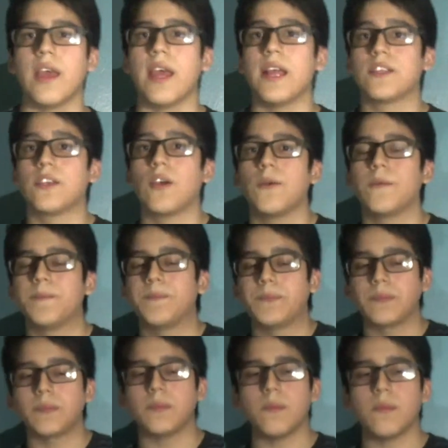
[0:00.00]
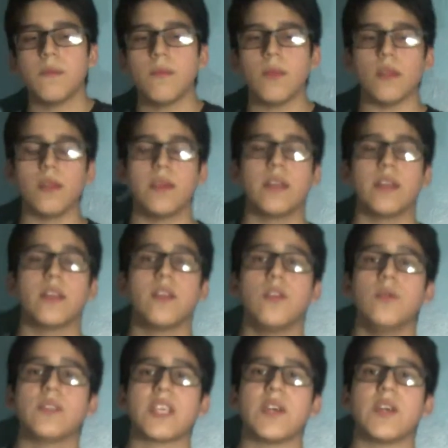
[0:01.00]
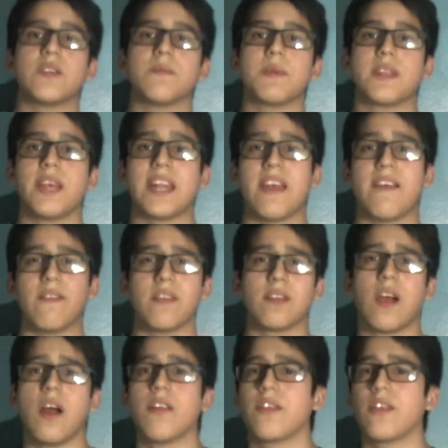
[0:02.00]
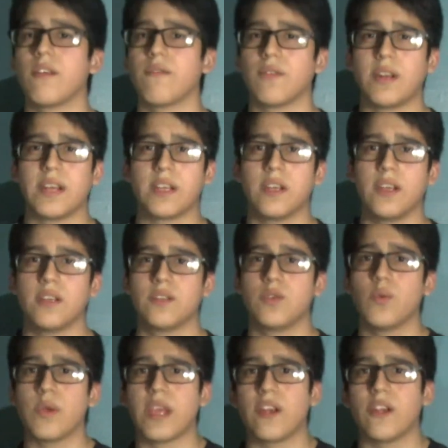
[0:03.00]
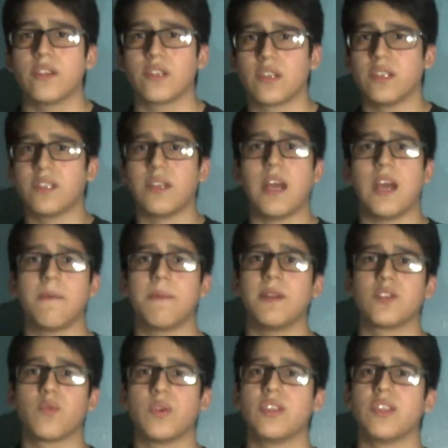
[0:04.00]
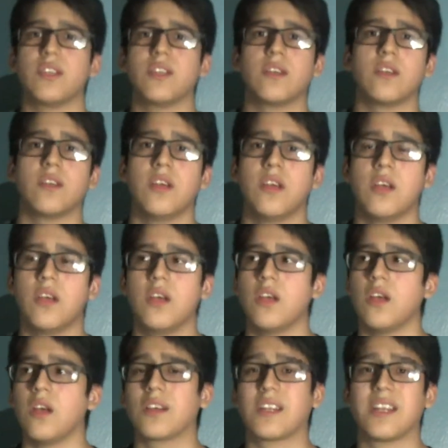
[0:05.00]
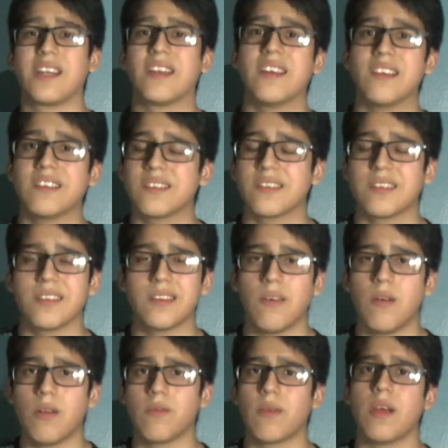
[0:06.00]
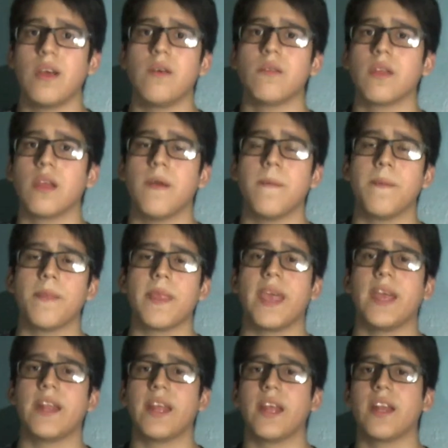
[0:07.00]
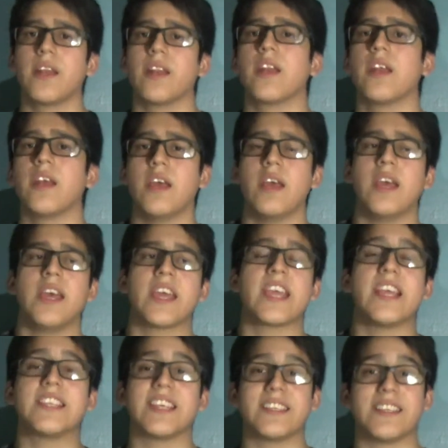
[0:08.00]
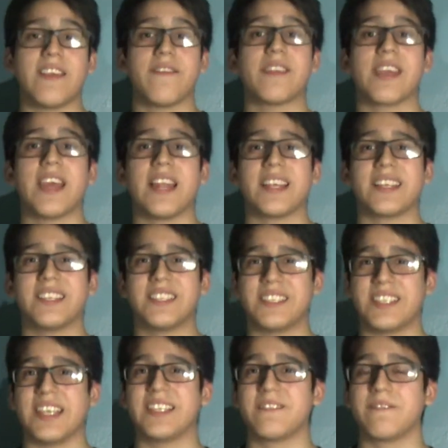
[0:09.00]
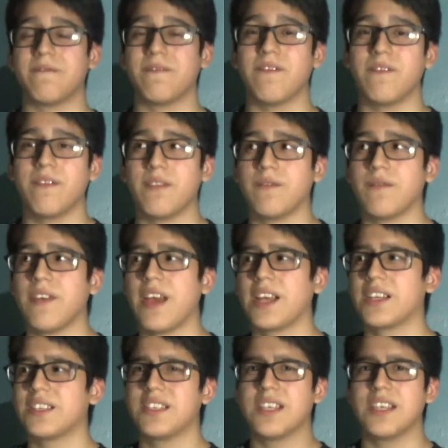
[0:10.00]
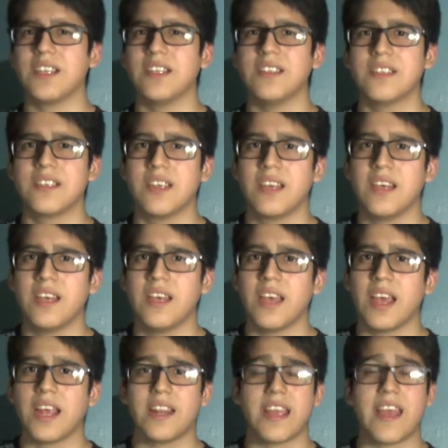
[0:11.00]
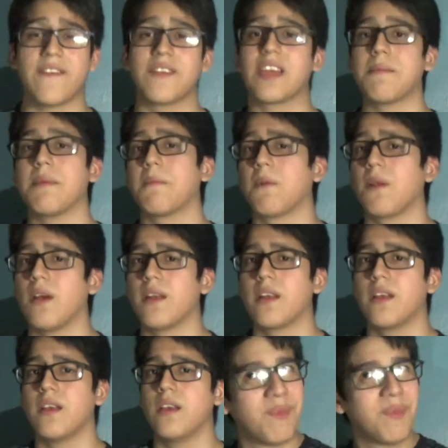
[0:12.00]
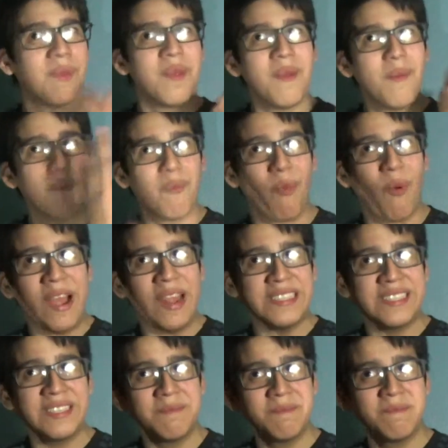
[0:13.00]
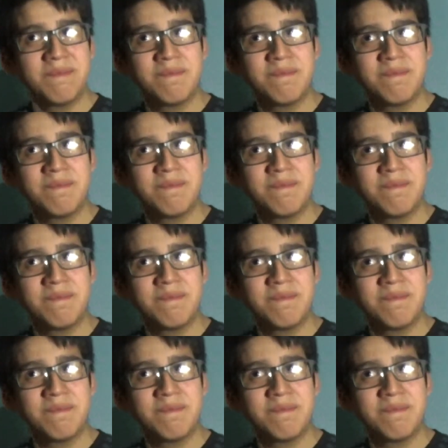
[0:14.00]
And so the dude tells me that I haven't gone there for like 2 years because I've been switching the clinics all around. And then he says I have to get like 6 vaccines and they have to get my blood. What?